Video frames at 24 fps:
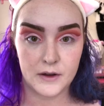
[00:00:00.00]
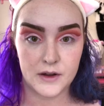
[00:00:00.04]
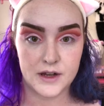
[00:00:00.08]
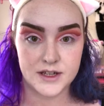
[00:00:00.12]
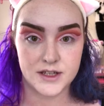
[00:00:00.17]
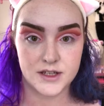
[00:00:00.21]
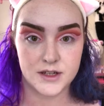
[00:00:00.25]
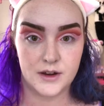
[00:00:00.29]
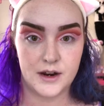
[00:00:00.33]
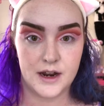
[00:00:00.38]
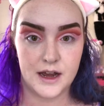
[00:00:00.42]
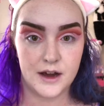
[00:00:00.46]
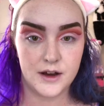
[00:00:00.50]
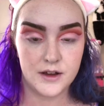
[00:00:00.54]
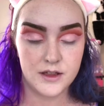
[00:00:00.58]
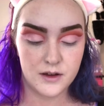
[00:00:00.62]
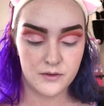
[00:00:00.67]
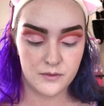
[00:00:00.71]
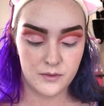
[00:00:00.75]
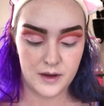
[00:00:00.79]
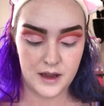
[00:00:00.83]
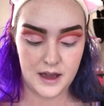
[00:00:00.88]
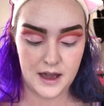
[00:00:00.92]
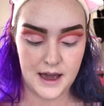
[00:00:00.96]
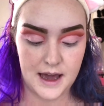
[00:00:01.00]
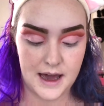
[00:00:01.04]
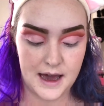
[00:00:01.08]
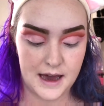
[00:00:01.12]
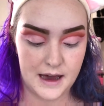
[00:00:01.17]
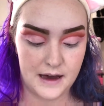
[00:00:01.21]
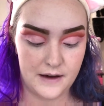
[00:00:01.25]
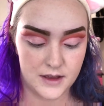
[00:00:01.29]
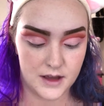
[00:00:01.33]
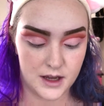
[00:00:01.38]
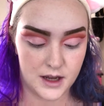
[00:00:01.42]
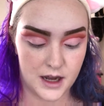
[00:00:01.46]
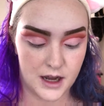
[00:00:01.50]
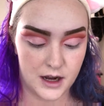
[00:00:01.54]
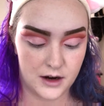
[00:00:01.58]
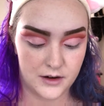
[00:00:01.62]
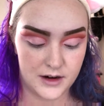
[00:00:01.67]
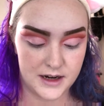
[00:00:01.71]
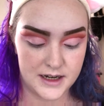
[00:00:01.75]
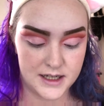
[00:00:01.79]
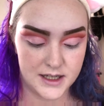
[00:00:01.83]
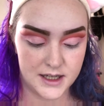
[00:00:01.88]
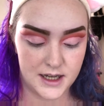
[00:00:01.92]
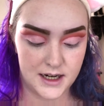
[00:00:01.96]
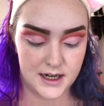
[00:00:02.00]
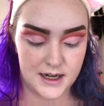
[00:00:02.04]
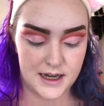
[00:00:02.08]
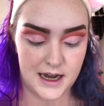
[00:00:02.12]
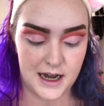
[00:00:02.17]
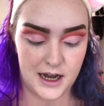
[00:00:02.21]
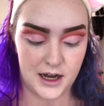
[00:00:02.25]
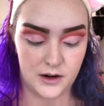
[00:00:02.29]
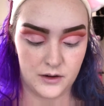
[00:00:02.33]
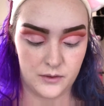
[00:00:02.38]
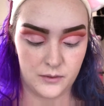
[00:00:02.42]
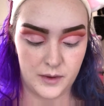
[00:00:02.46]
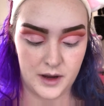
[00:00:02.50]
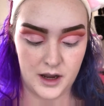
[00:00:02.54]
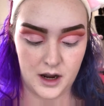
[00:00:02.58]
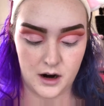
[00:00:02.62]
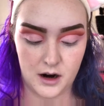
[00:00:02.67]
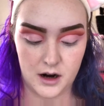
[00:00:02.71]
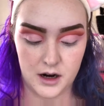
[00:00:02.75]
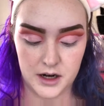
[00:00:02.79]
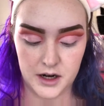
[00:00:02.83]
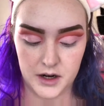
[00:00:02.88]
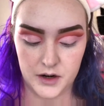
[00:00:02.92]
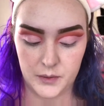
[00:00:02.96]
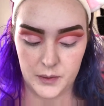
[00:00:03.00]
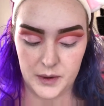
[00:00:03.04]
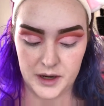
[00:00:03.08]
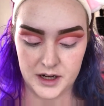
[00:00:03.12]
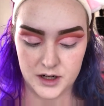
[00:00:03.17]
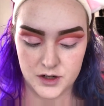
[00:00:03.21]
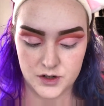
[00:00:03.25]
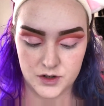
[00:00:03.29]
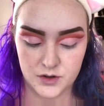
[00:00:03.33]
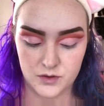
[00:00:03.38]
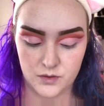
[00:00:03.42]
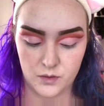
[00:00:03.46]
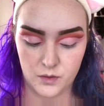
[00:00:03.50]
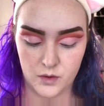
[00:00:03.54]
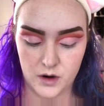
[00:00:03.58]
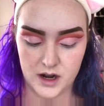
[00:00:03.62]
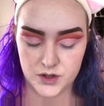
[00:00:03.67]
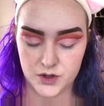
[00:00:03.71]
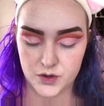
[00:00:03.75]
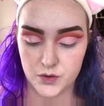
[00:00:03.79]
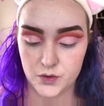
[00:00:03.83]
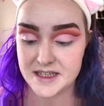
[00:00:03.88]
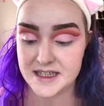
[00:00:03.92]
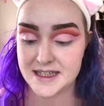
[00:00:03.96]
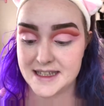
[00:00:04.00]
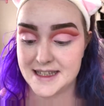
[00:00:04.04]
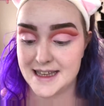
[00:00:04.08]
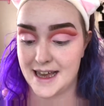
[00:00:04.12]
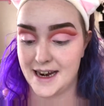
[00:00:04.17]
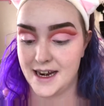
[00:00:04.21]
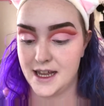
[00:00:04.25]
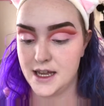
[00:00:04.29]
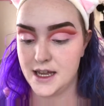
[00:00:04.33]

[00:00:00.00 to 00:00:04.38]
Okay, so now that we have the cut crease laid down, we are going to want to set